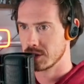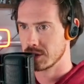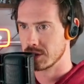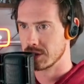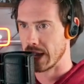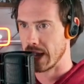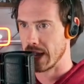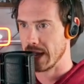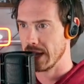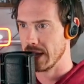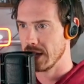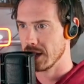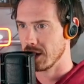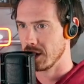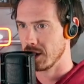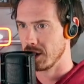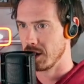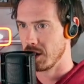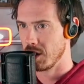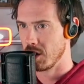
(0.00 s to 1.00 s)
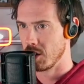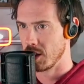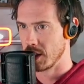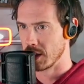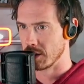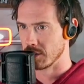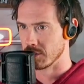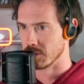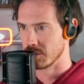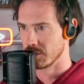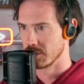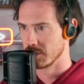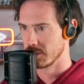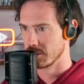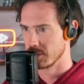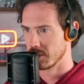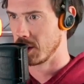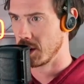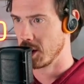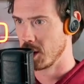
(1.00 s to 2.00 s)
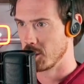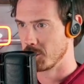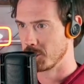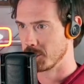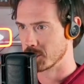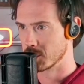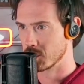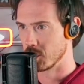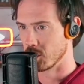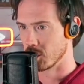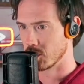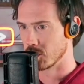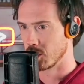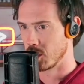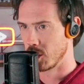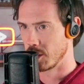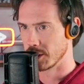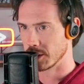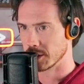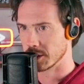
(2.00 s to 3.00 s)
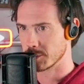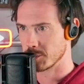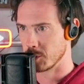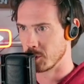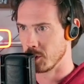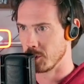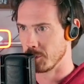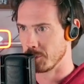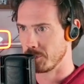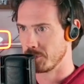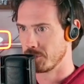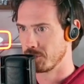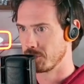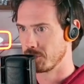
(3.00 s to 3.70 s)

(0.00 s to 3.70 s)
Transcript: Stay alive. I hope he's got a good hiding spot.